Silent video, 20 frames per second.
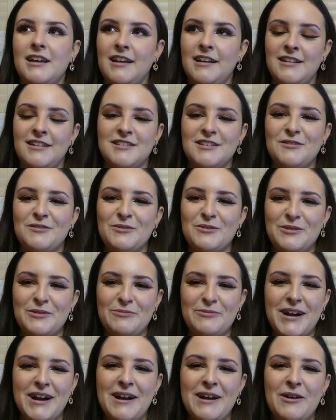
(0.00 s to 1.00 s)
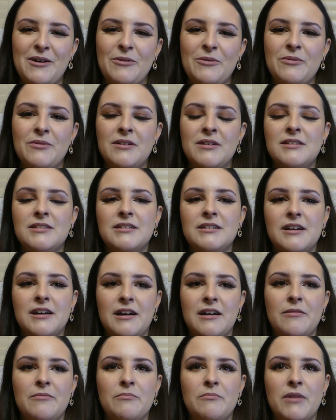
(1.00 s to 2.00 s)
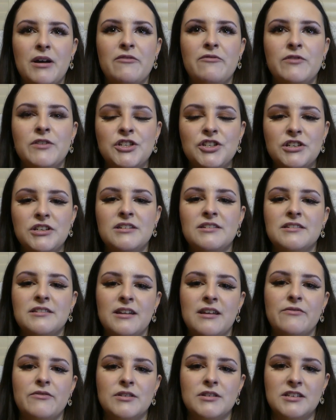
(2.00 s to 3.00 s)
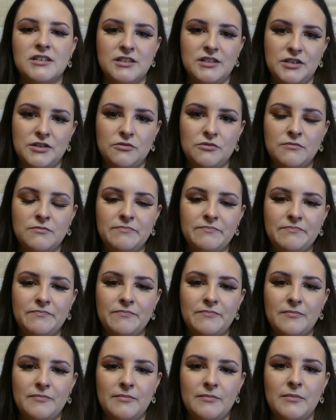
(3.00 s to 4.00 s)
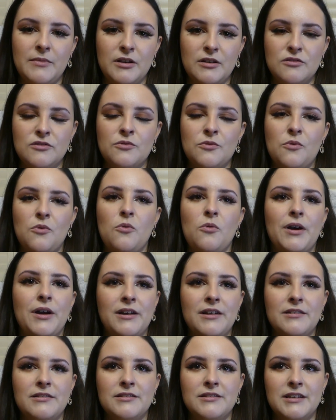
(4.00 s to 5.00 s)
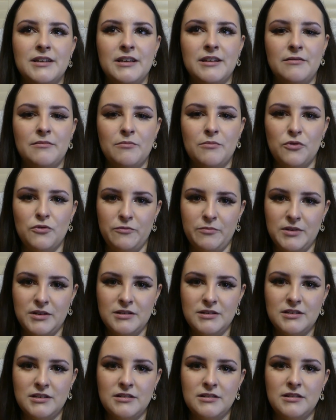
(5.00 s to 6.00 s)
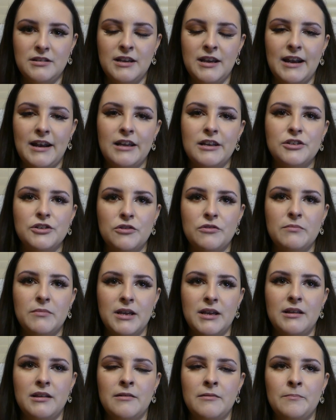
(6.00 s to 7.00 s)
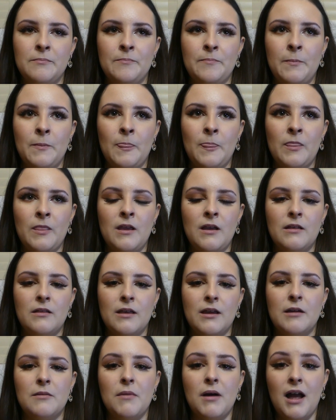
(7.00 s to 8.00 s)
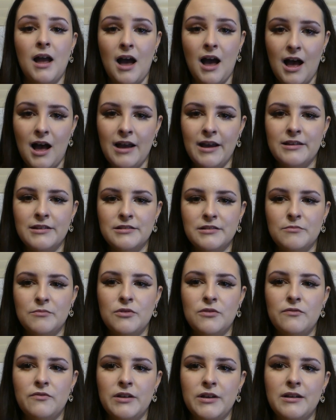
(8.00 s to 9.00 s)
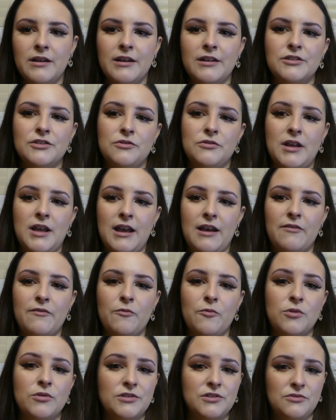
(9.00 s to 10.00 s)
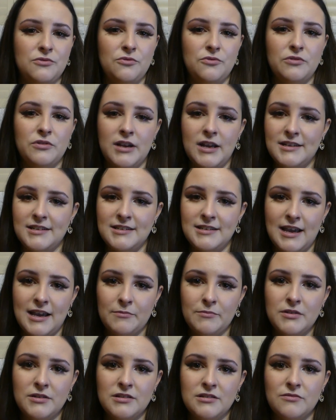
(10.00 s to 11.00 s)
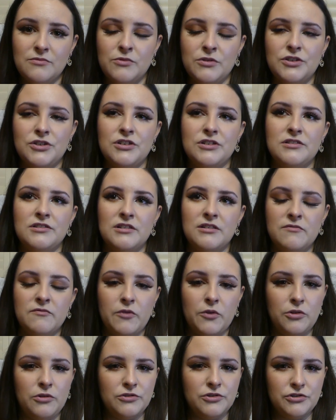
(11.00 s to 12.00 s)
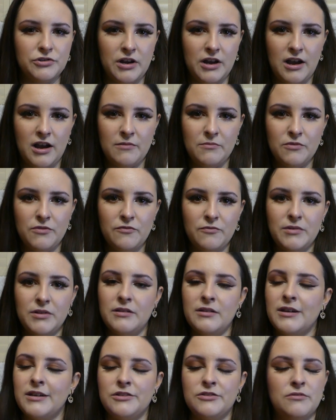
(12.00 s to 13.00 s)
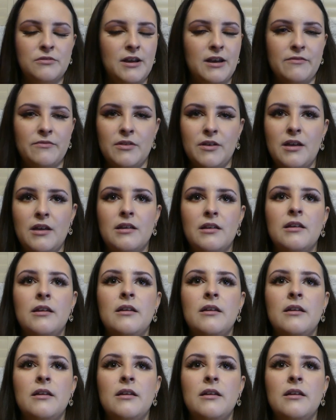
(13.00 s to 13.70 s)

as I look around, my vision is never still. It is always in movement. And I don't mean like my eyes are moving. I don't have what's called nystagmus, which is involuntary eye movement. I don't have that.